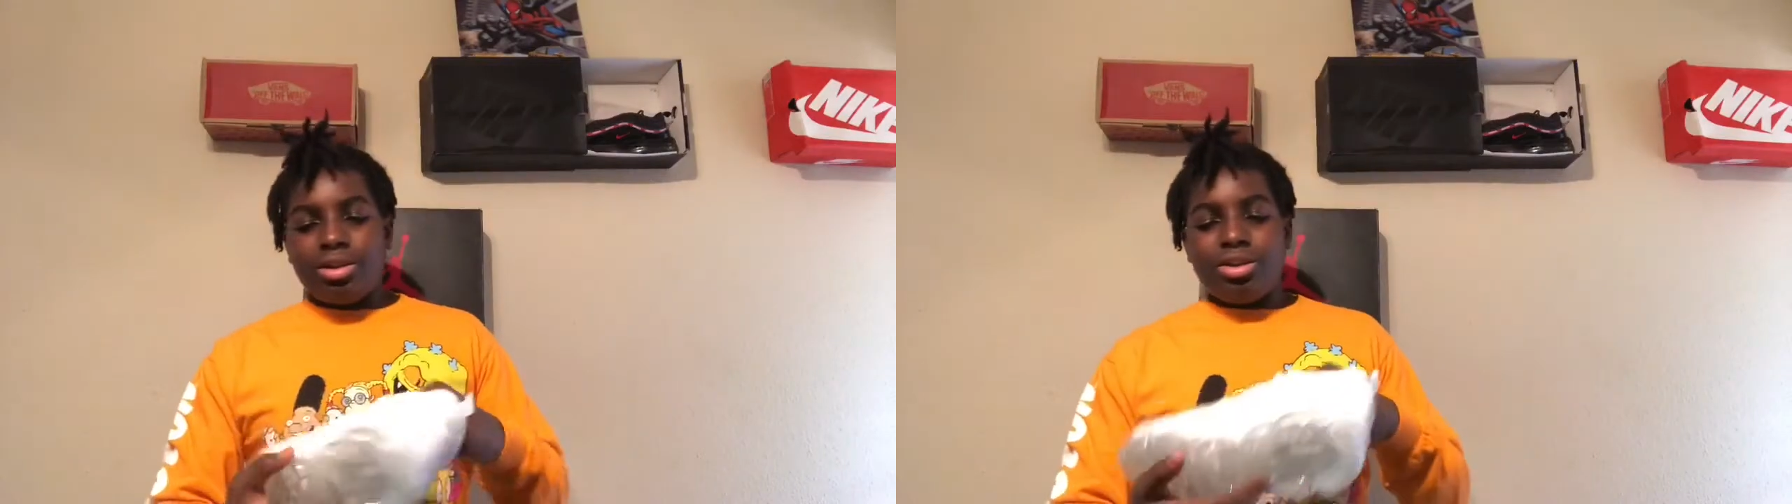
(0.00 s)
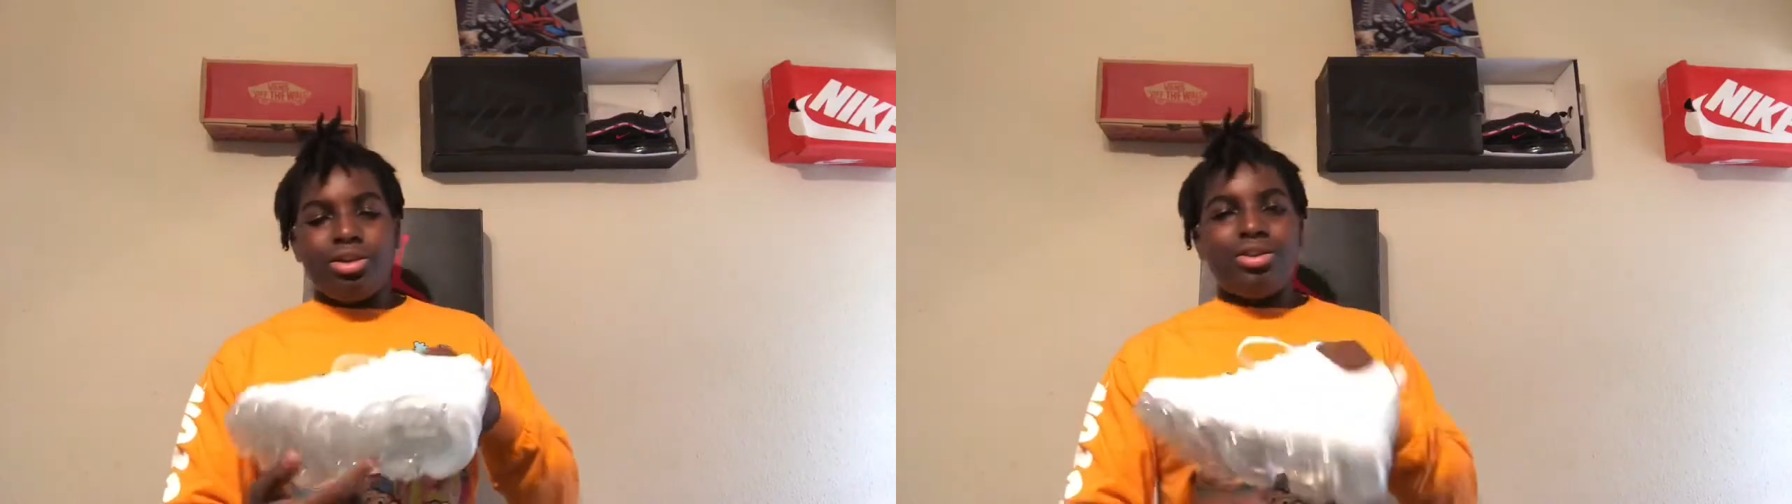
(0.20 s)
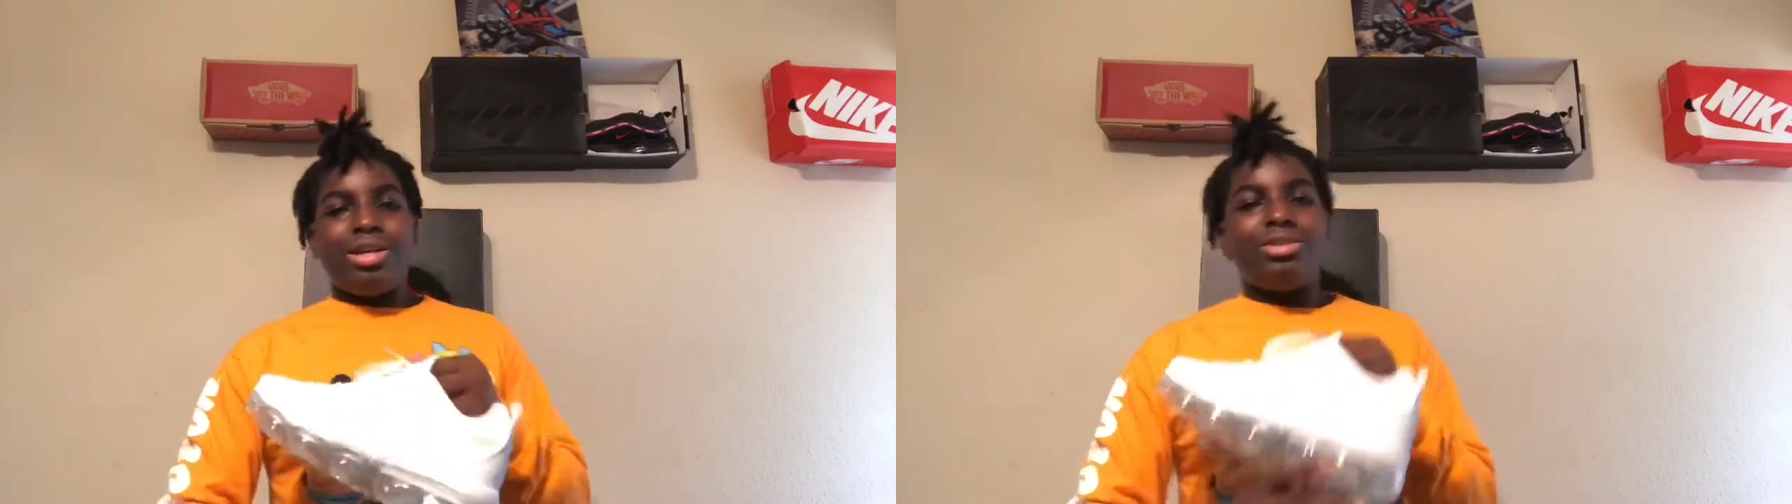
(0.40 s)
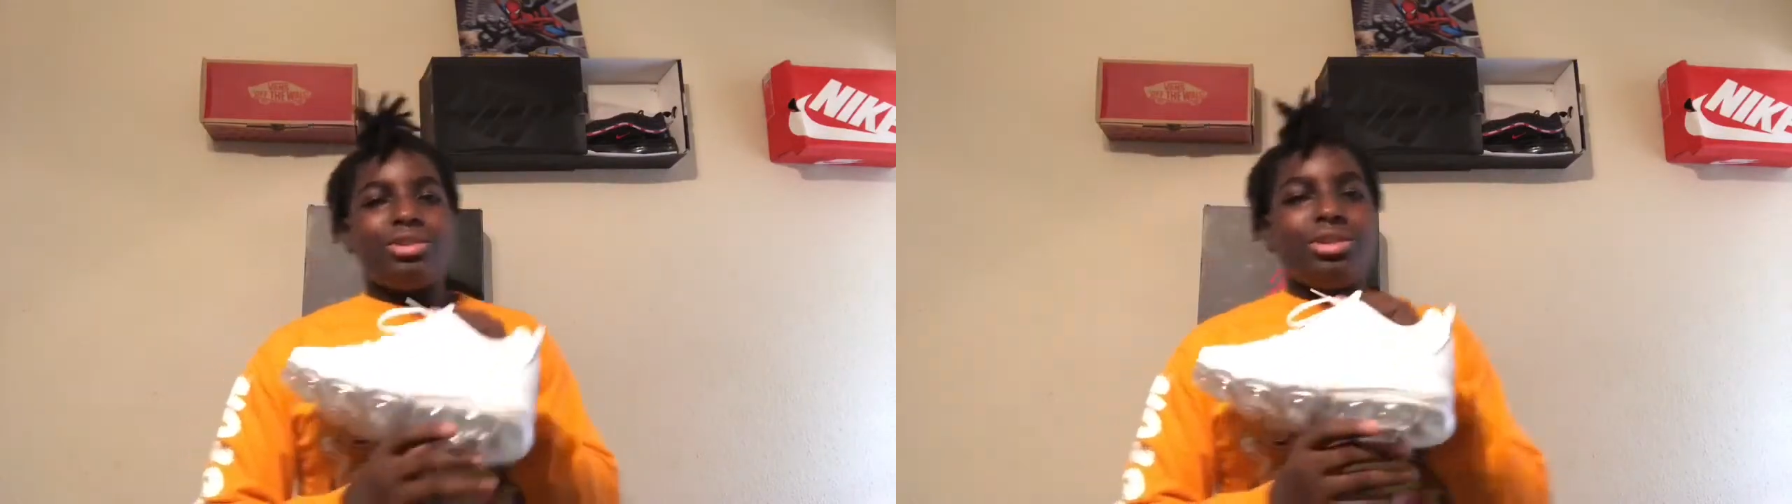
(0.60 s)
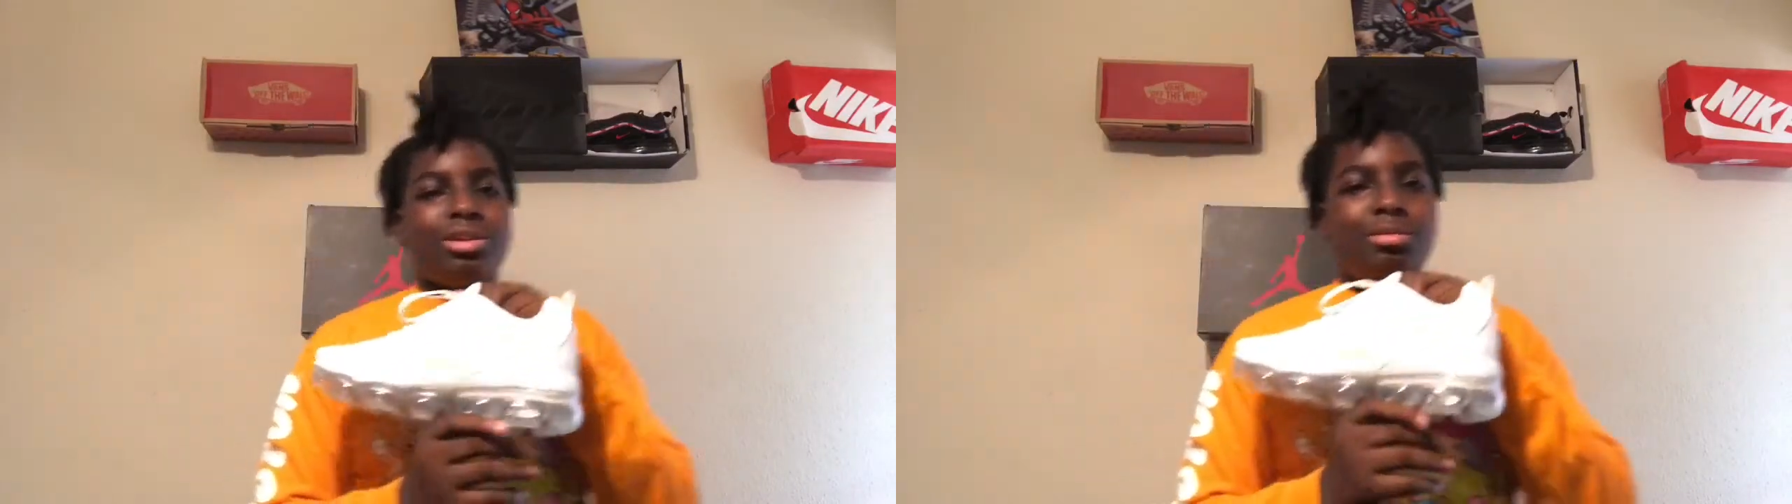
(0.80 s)
You know, it gives
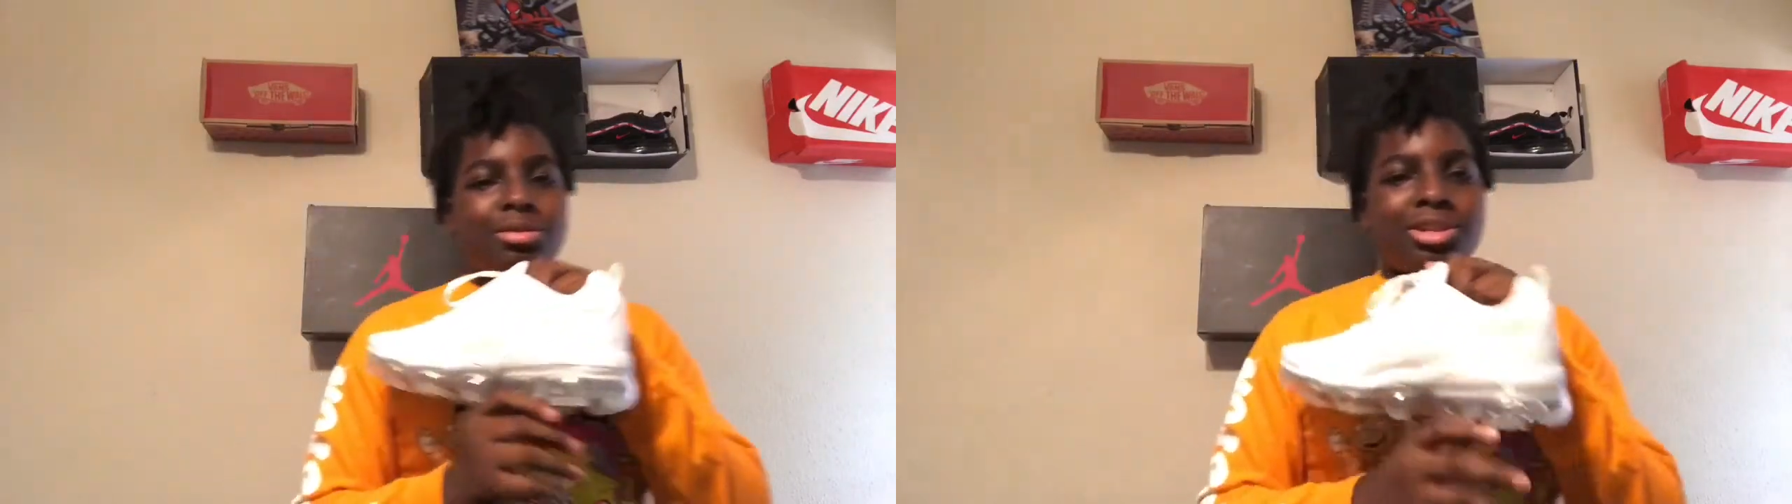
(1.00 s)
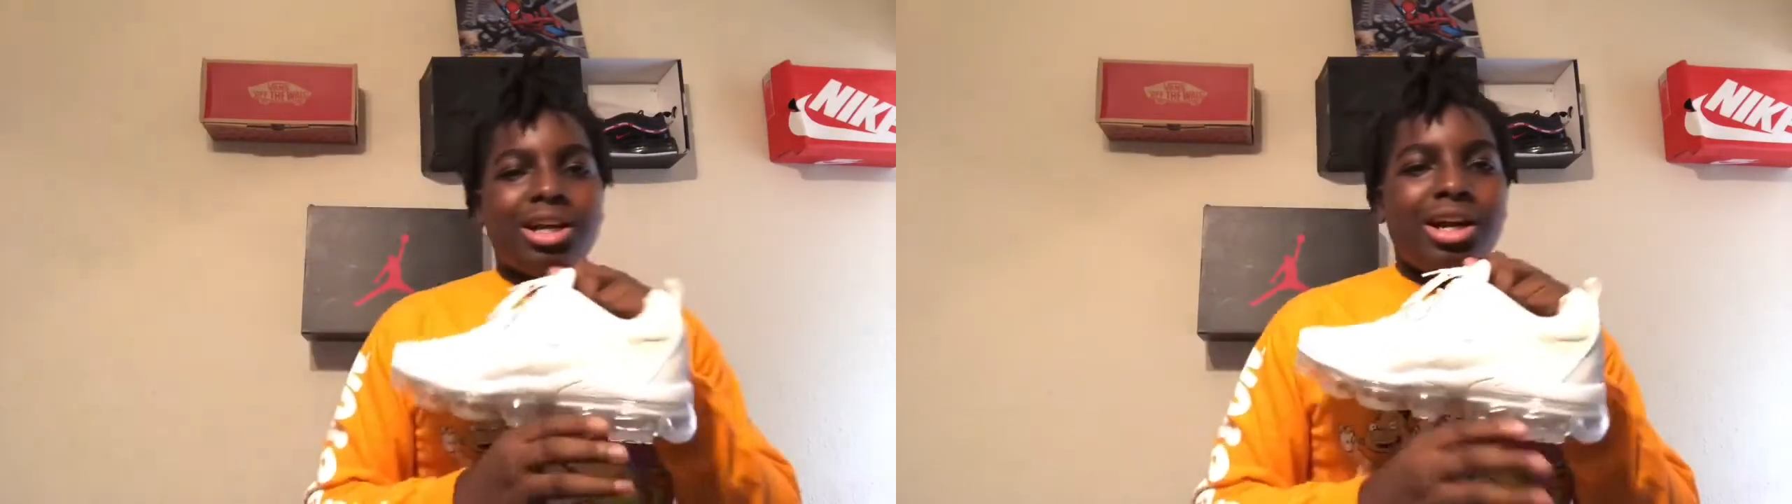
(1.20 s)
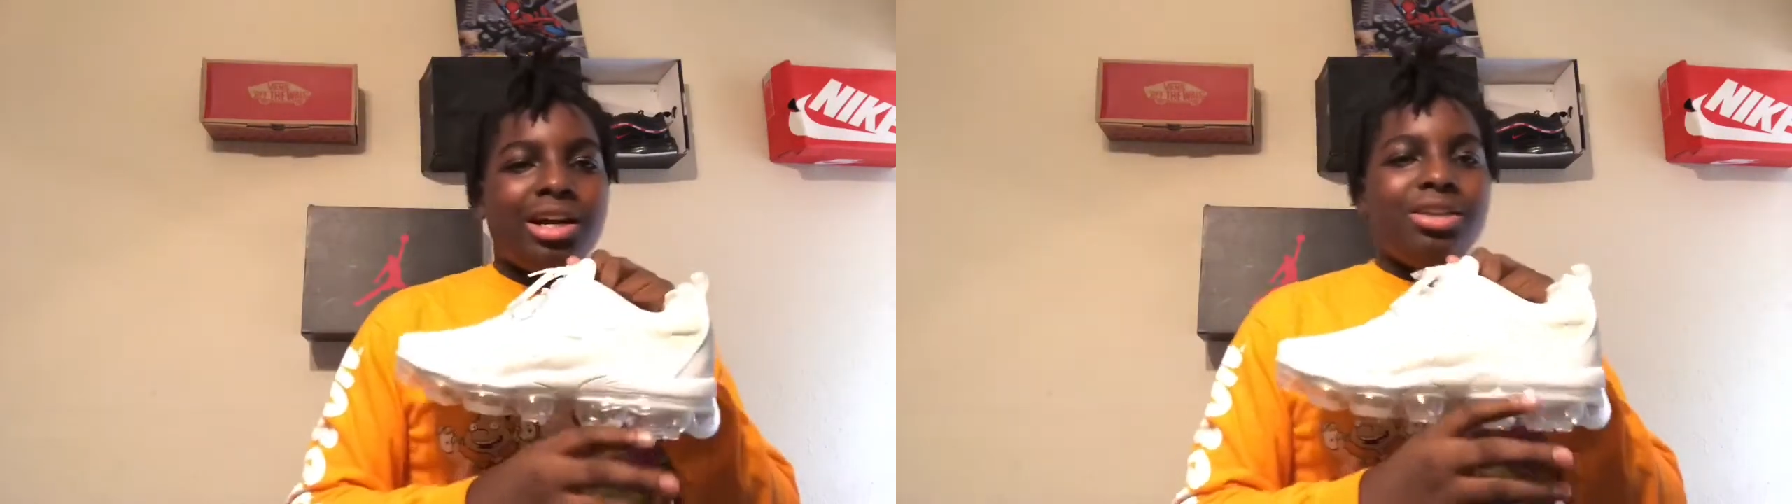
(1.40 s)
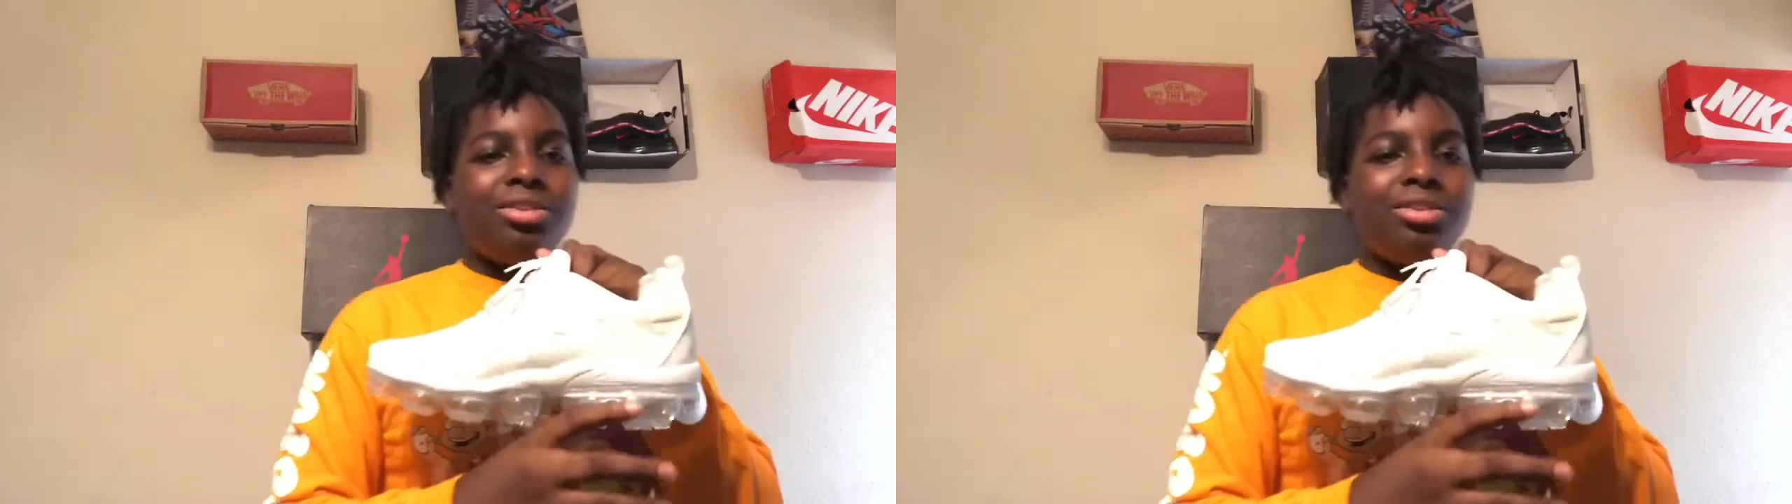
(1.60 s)
you a little boost of height.